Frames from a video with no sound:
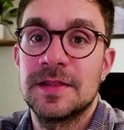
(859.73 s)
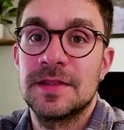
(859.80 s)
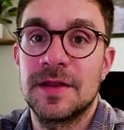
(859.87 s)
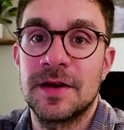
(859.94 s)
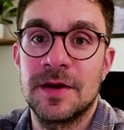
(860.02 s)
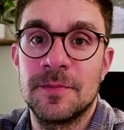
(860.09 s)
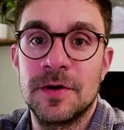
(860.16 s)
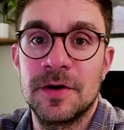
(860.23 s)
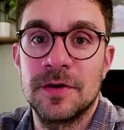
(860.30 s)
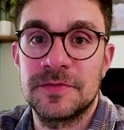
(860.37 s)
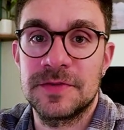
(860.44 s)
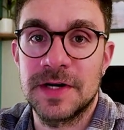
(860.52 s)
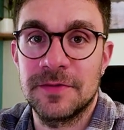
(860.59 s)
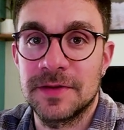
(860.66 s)
the number of
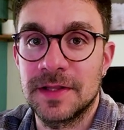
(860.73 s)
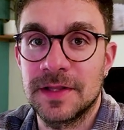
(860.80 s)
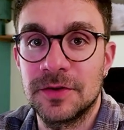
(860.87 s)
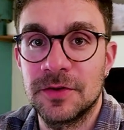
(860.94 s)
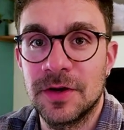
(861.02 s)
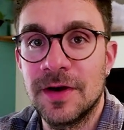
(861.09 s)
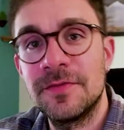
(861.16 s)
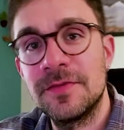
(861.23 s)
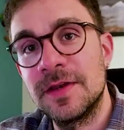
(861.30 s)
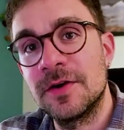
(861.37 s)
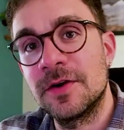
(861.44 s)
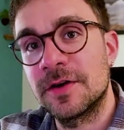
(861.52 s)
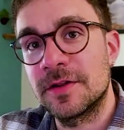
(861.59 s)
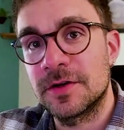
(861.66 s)
traffic that you have in
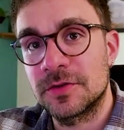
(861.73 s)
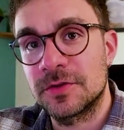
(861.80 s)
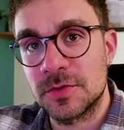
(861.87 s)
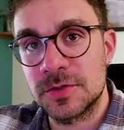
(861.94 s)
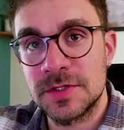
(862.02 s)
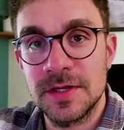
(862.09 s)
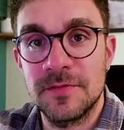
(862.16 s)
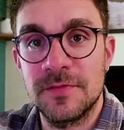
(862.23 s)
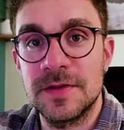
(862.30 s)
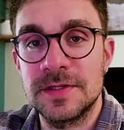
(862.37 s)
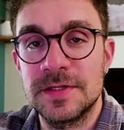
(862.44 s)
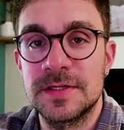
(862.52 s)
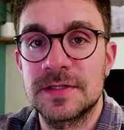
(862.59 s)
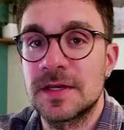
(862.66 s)
order to see if
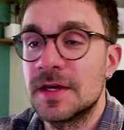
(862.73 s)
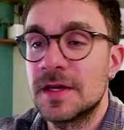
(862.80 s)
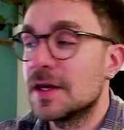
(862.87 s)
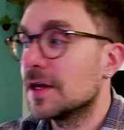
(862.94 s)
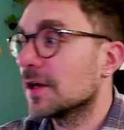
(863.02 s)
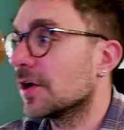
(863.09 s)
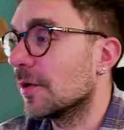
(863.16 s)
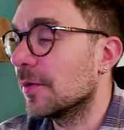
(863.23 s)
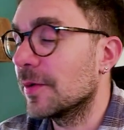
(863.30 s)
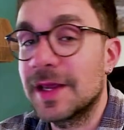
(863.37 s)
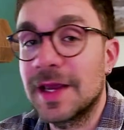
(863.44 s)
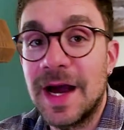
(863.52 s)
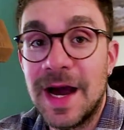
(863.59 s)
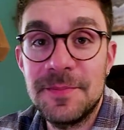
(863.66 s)
this is
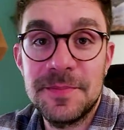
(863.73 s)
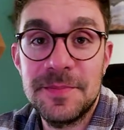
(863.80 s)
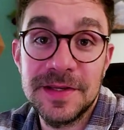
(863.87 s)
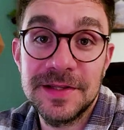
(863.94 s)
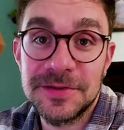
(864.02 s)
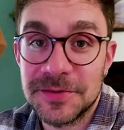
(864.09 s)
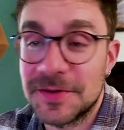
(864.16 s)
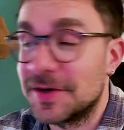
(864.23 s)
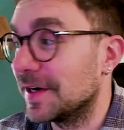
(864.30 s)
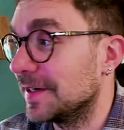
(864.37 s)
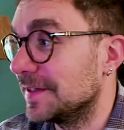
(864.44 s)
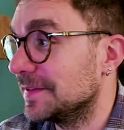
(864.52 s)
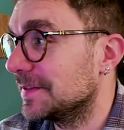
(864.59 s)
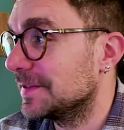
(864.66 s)
growing up into the
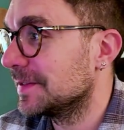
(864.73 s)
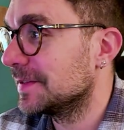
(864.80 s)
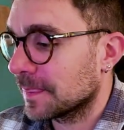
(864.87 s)
right.